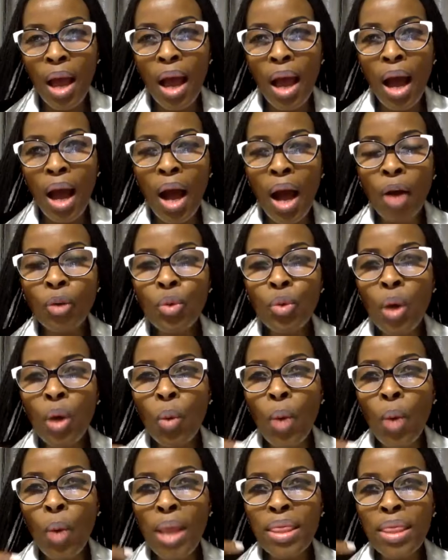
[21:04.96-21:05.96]
How do I
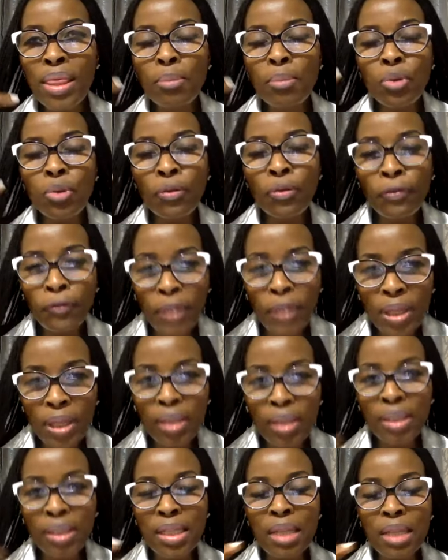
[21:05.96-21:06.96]
want them to
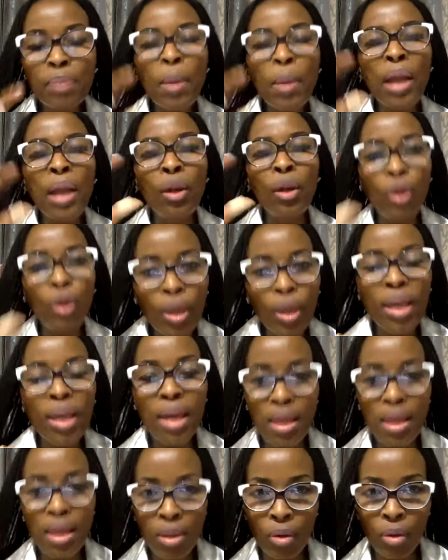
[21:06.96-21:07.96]
feel just by
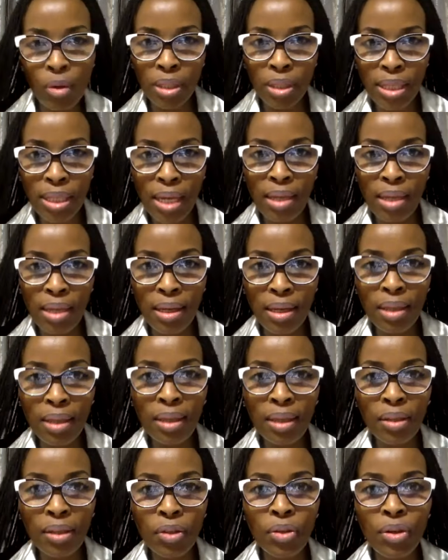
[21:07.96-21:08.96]
looking at the container?
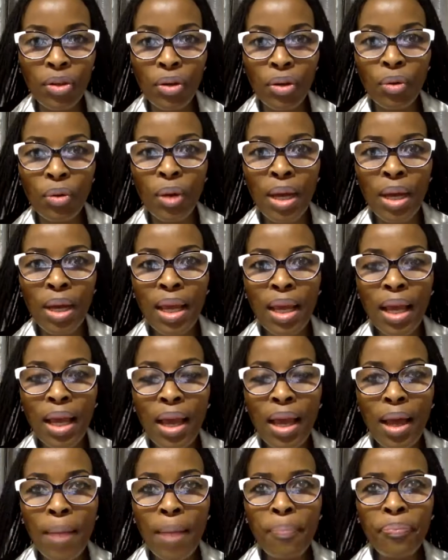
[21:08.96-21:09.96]
You know,
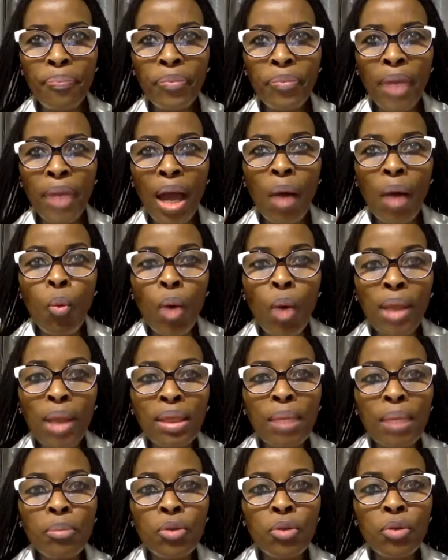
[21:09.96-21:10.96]
um, I
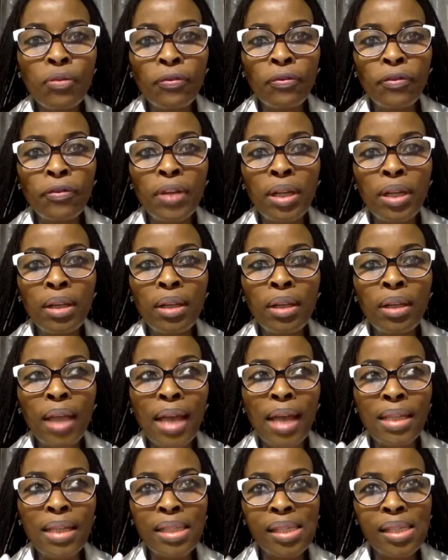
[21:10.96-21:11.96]
want them to feel
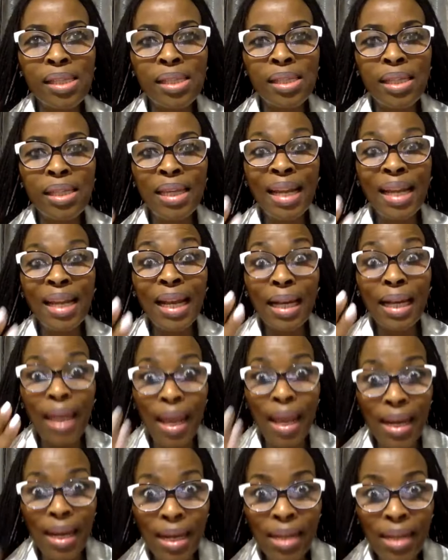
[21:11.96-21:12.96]
and see
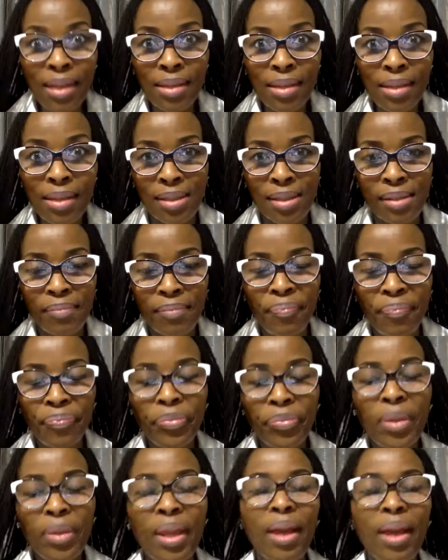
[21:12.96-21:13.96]
cleanliness.
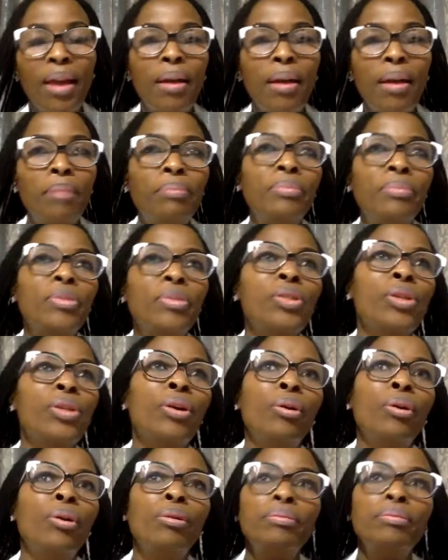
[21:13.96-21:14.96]
Um,
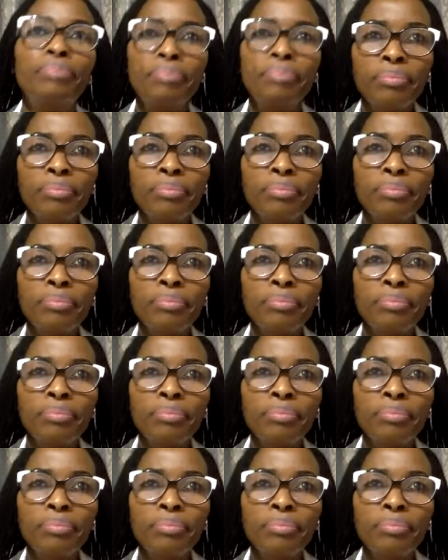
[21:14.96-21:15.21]
so